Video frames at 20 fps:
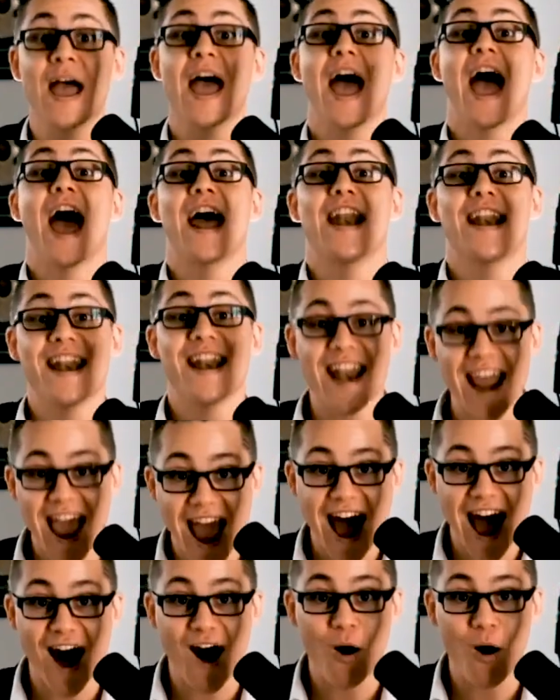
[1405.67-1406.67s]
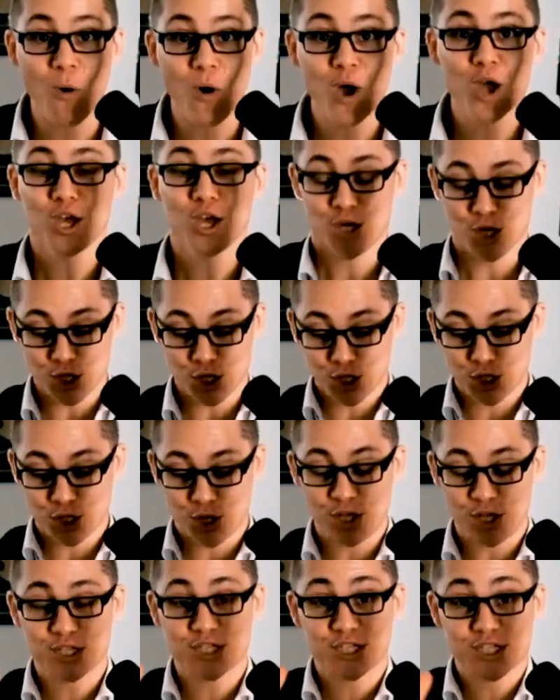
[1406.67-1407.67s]
And now
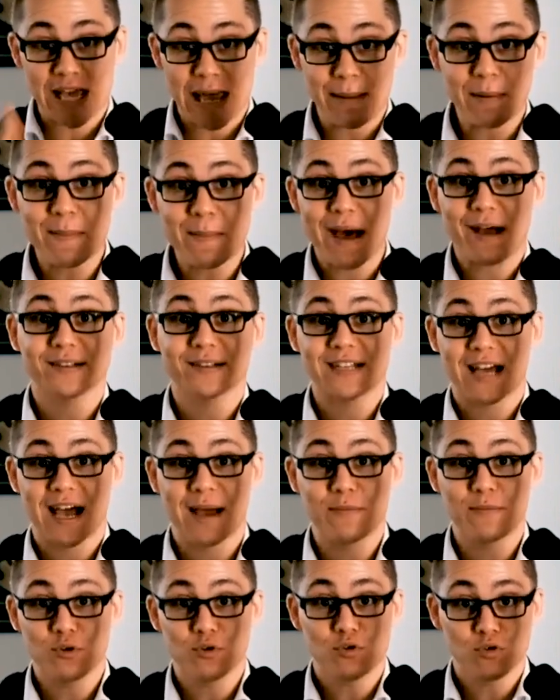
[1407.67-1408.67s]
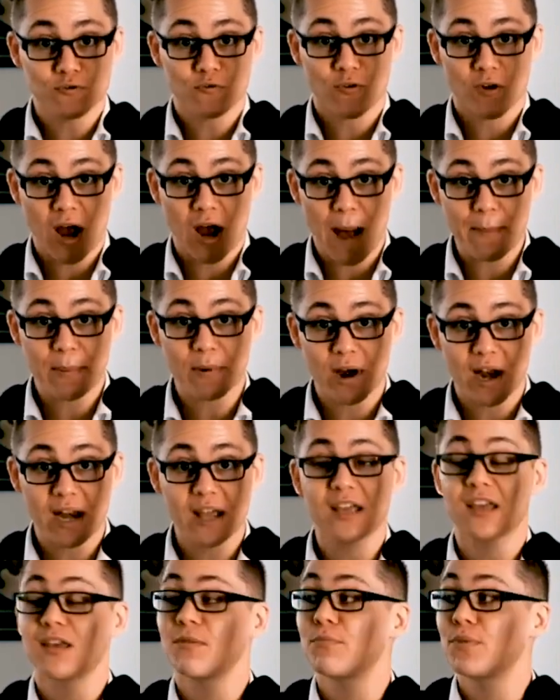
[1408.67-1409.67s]
the same amount of time you use for copywriting
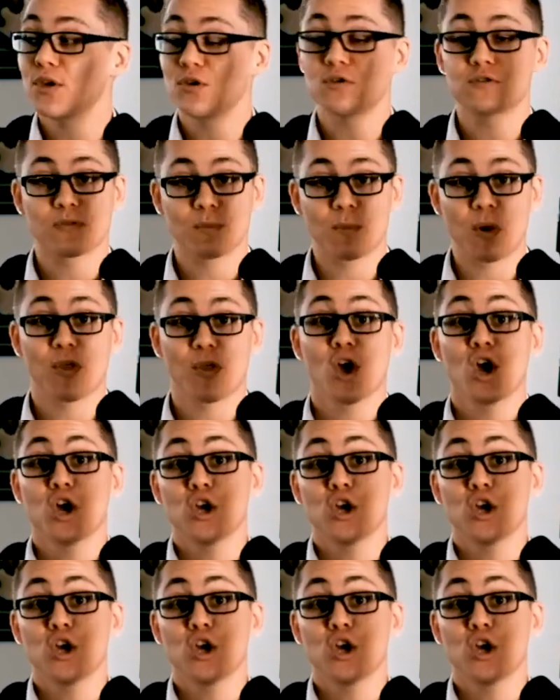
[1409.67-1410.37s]
can be used for both.